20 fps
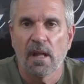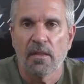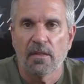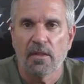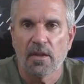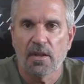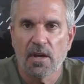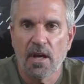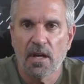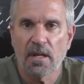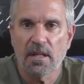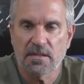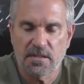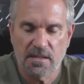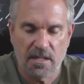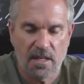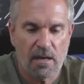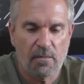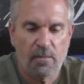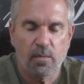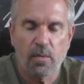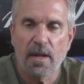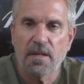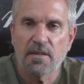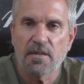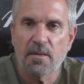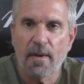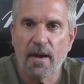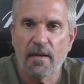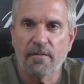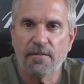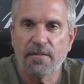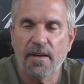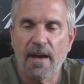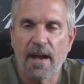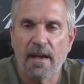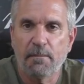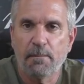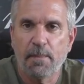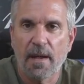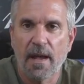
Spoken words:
The gun itself weighs about 5